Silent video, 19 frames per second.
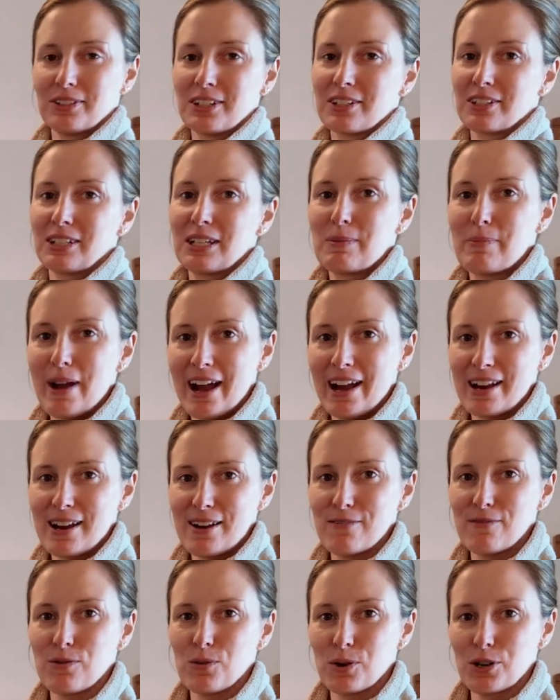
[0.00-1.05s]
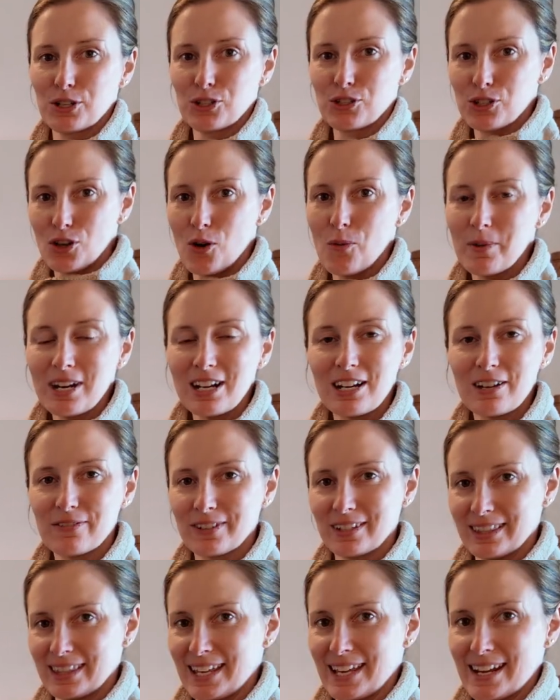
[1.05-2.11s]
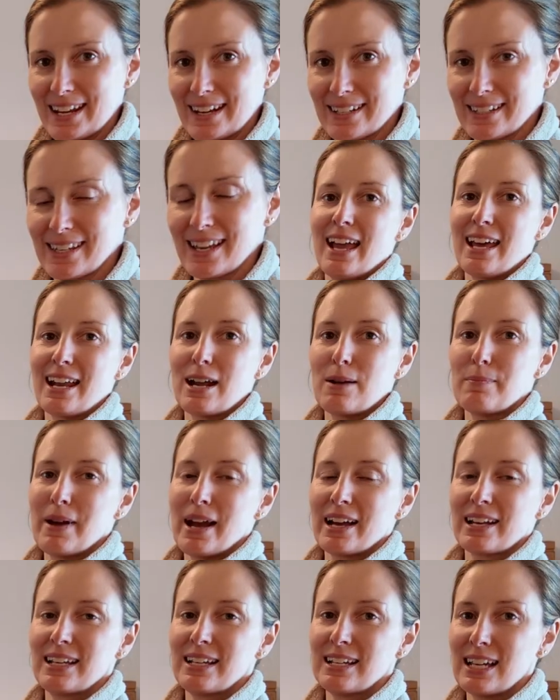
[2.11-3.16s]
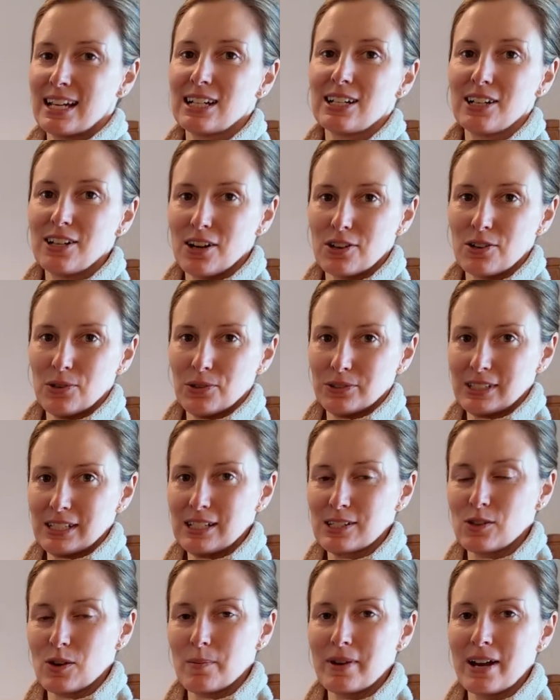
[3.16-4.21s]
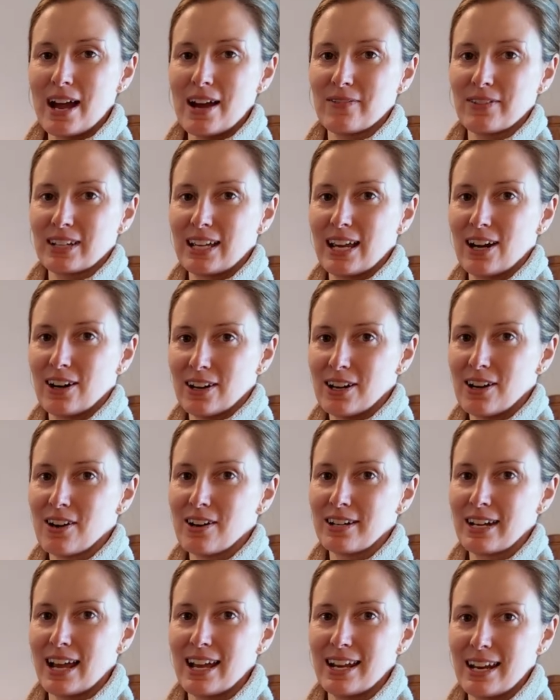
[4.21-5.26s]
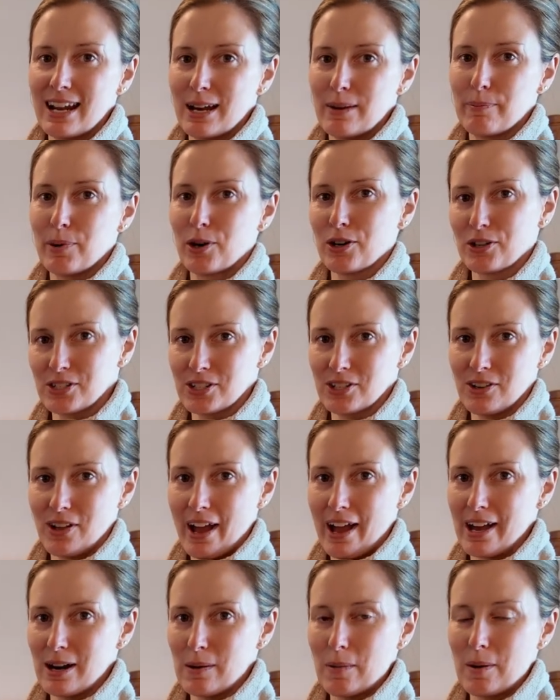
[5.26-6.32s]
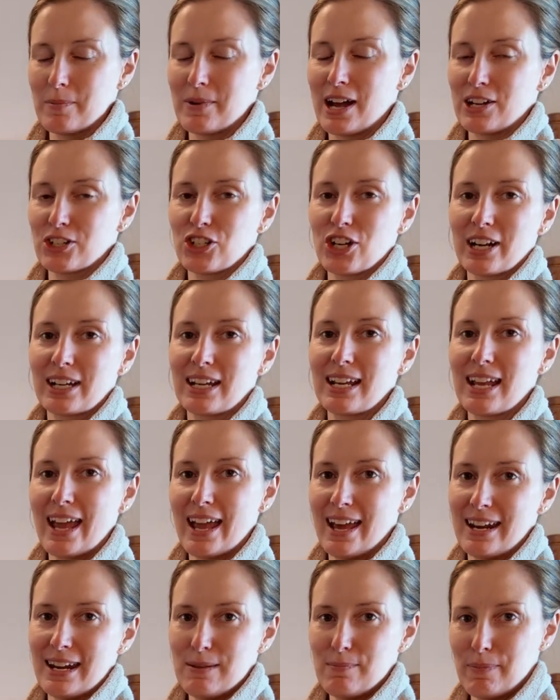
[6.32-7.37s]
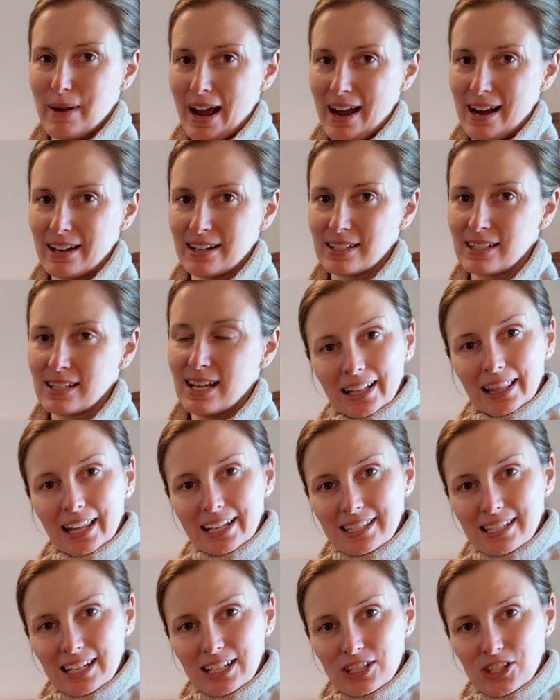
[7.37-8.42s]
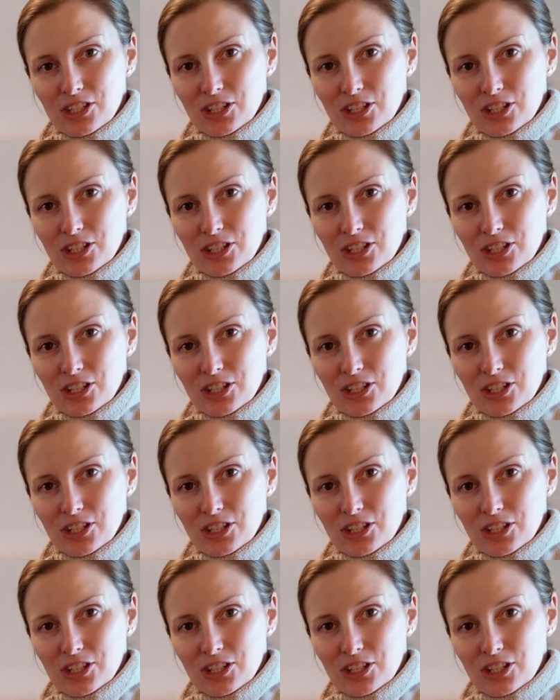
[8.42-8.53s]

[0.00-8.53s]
literally packing for so many different things, and I'm packing carry-on only. So I'm gonna have a carry-on and a personal item. I'm not checking any bags. Let's get